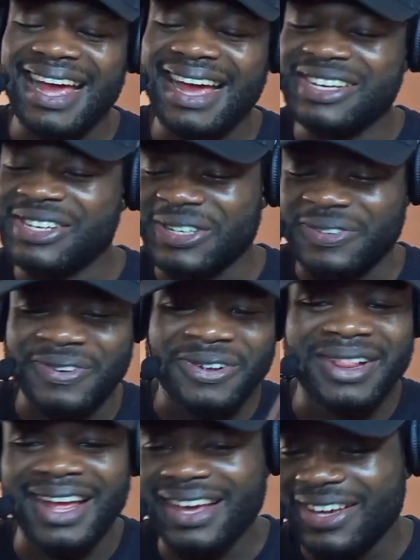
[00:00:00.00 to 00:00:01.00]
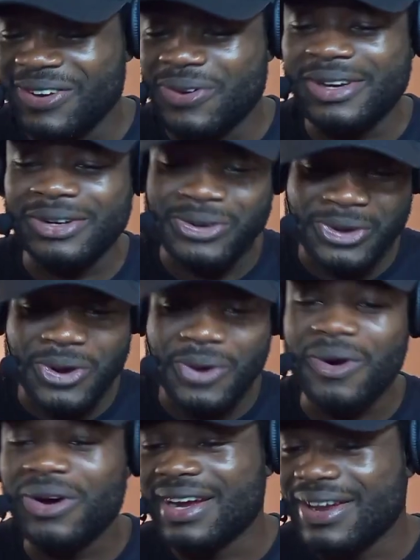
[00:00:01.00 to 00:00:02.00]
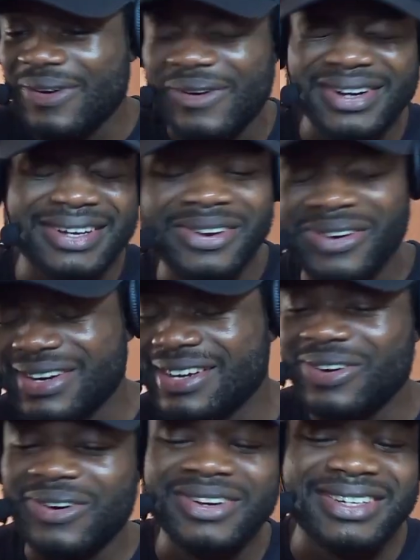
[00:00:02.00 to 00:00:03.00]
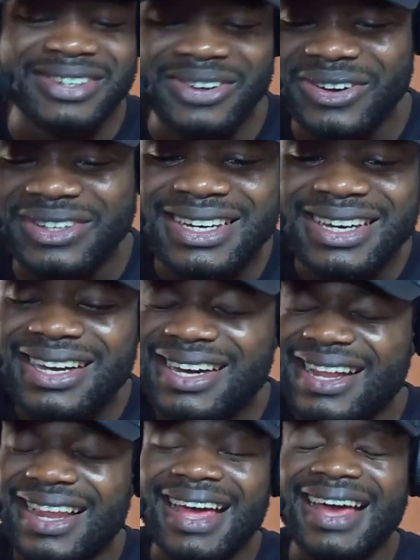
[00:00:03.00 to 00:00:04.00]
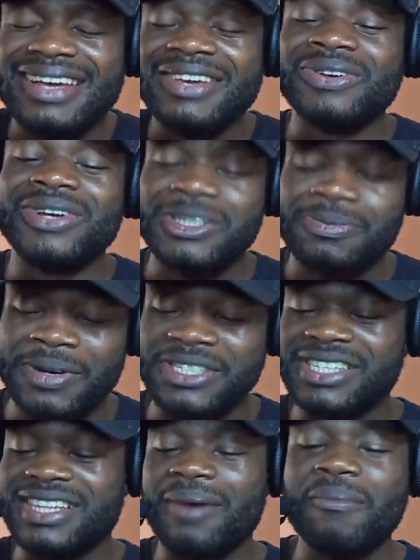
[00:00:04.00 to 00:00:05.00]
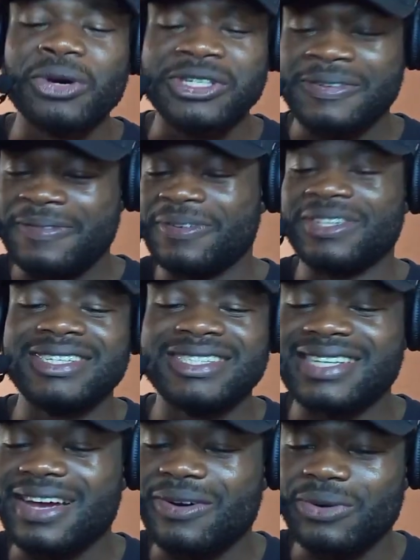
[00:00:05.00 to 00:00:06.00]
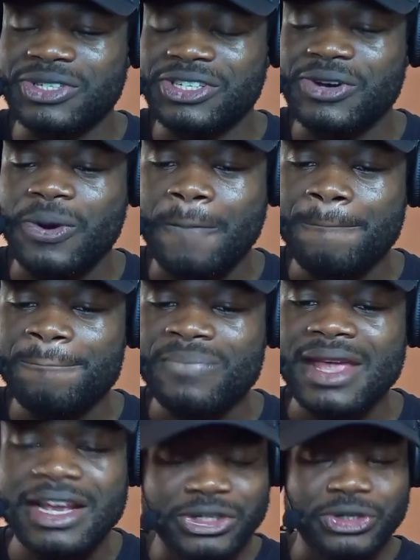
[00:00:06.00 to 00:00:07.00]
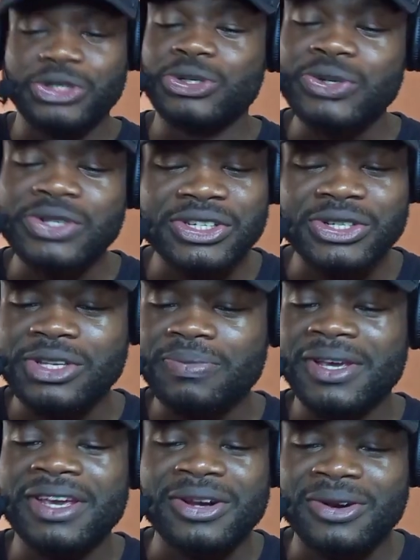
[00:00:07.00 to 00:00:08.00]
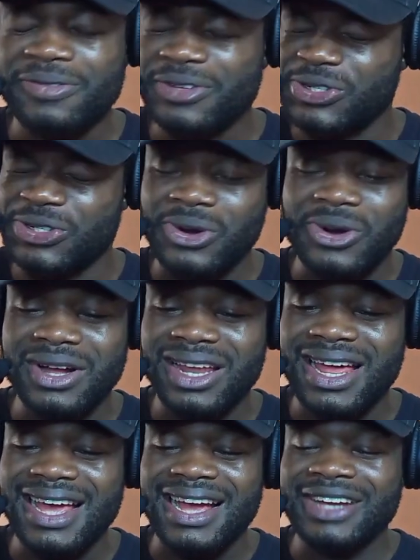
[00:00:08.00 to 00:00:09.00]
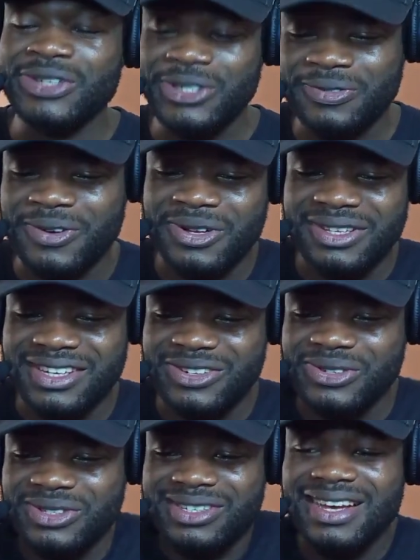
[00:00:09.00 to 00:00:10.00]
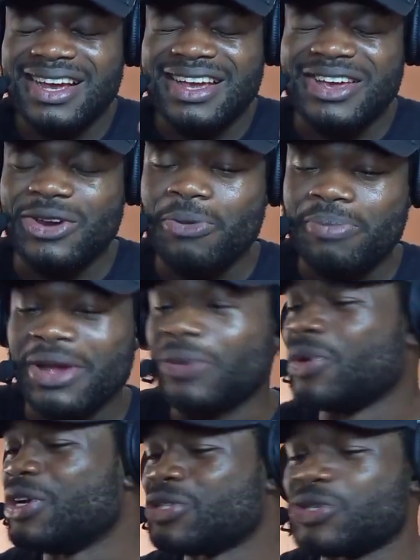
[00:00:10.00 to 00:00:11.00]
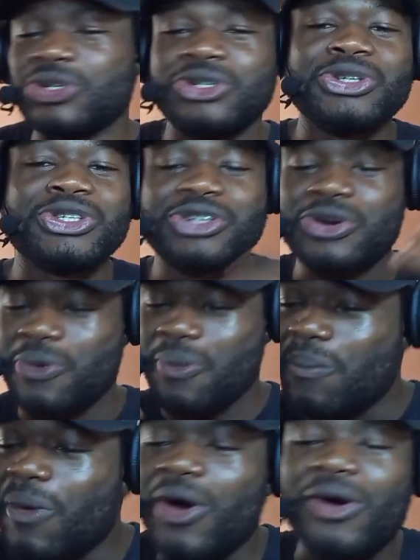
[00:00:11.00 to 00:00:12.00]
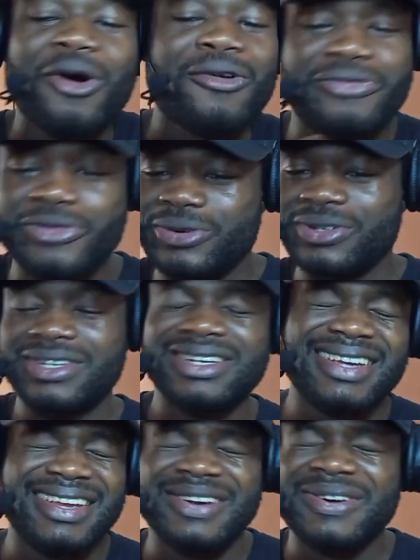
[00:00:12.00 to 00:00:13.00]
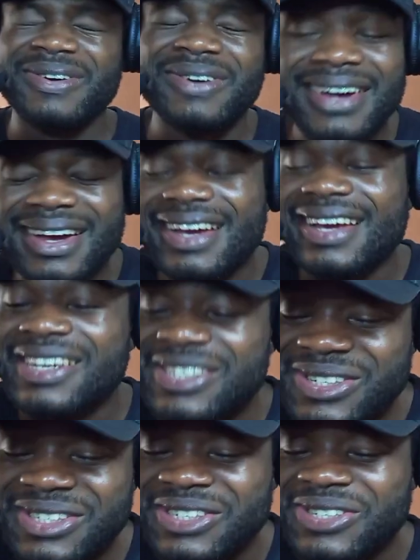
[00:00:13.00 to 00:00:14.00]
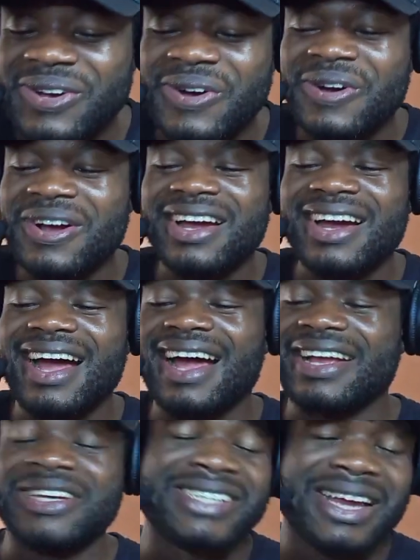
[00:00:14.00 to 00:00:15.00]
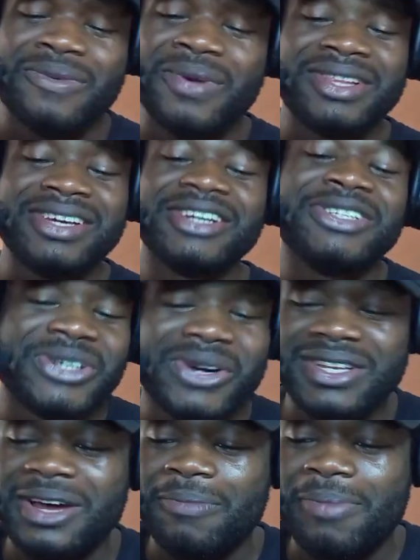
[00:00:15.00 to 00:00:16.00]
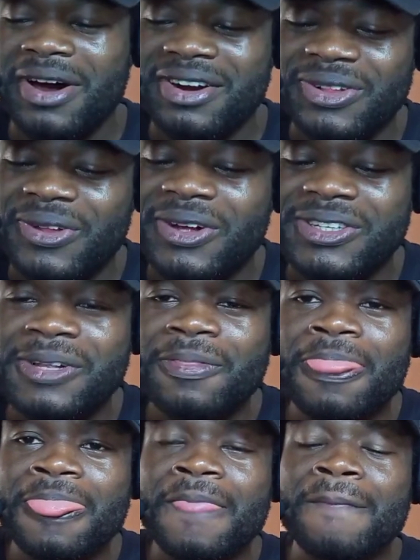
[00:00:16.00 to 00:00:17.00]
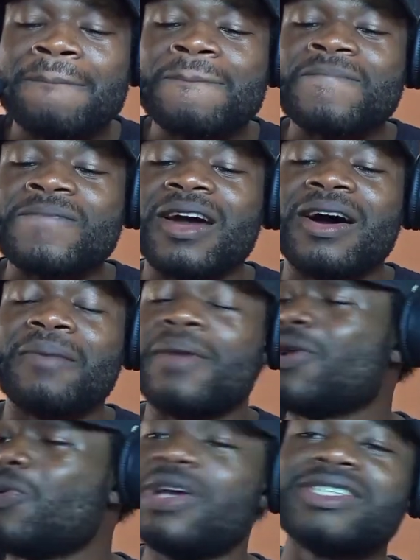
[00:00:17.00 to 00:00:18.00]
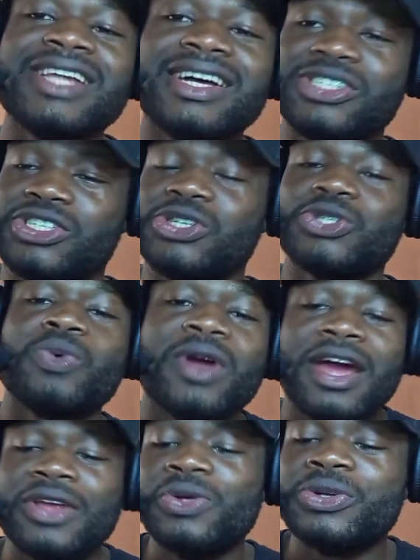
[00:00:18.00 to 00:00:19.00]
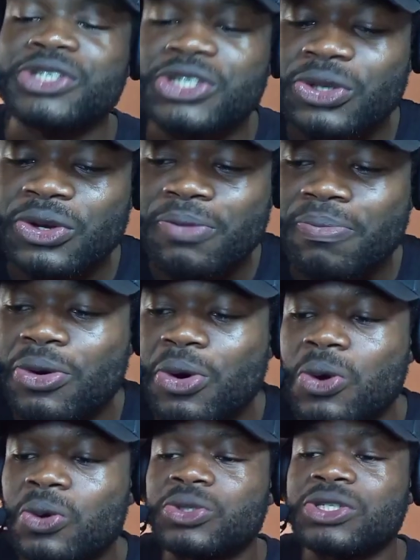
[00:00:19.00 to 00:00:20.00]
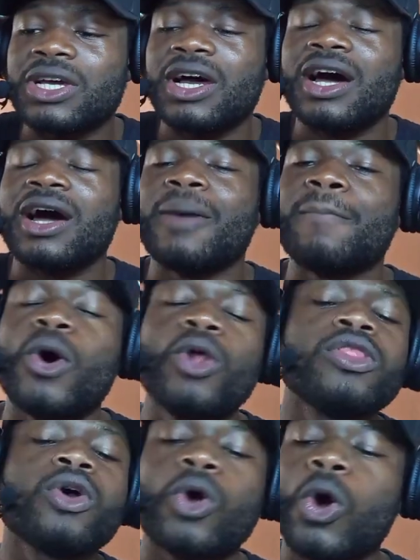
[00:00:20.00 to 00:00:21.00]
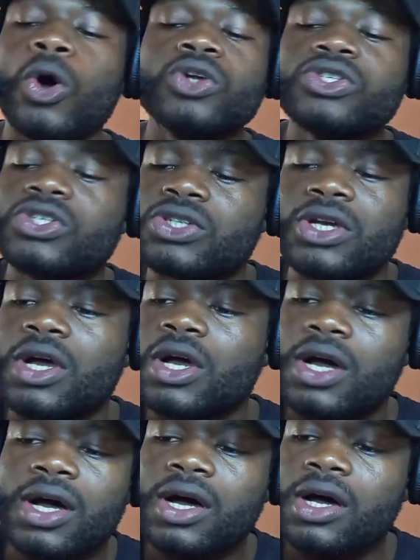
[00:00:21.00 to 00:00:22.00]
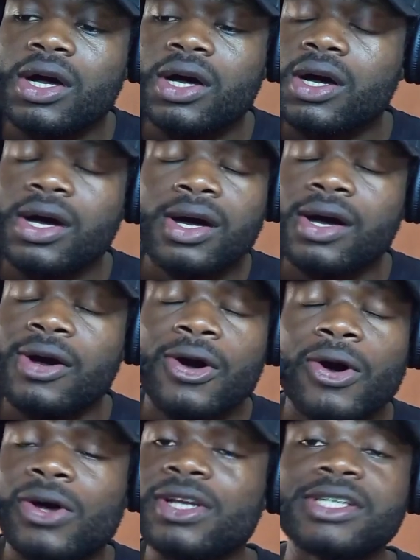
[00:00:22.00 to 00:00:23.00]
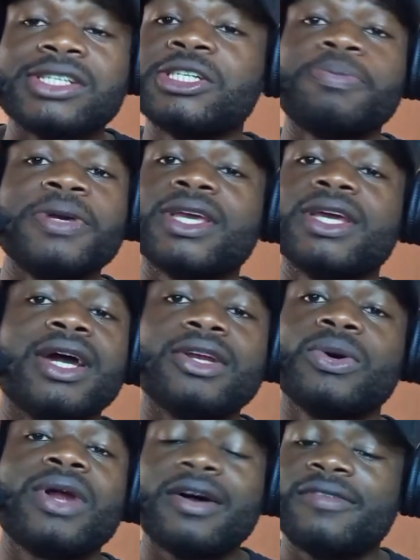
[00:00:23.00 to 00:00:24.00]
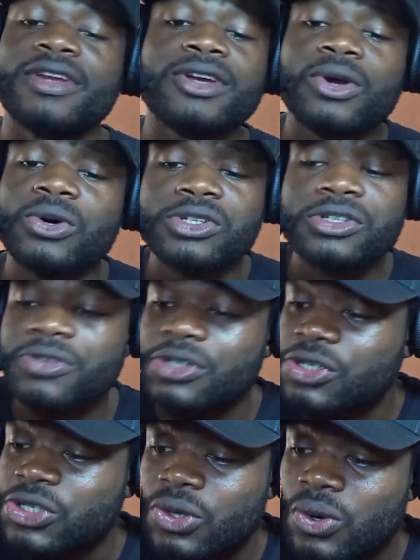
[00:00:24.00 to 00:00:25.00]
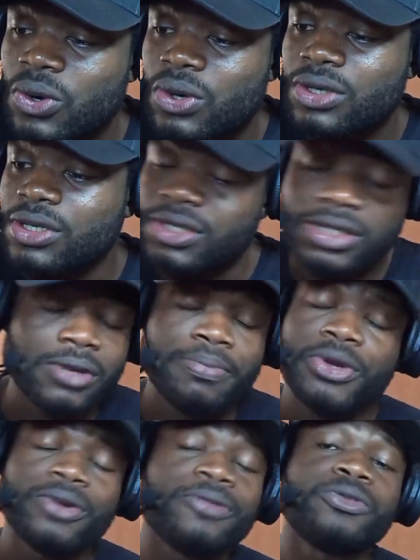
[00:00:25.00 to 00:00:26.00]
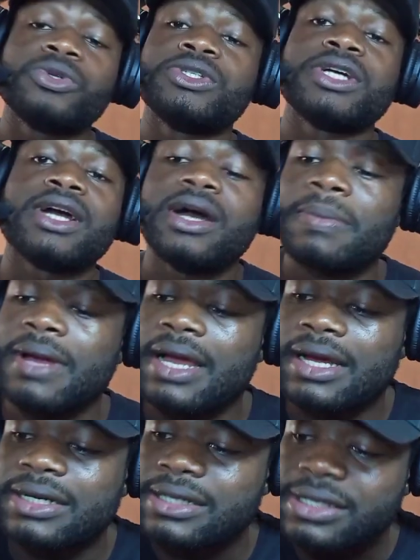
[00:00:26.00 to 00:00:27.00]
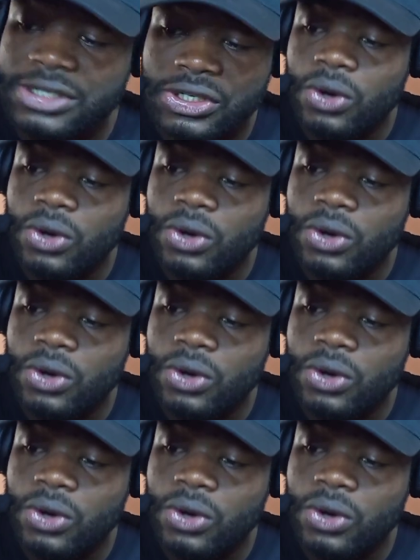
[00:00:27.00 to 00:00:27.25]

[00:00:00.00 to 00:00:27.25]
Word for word: I just feel like, you know, it could go on and on and on and on and on. Like, you know, especially that mushy feelings I was, you know, introduced into the beginning of the song. Like, I just felt it could, you know, be reintroduced, you know, more often, you know, into the song because I really enjoy that part a lot. Um, anyways, that's just what I noticed on the pros. Um, on the cons, honestly speaking, I don't have any cons for this song. This is a beautiful jam, and it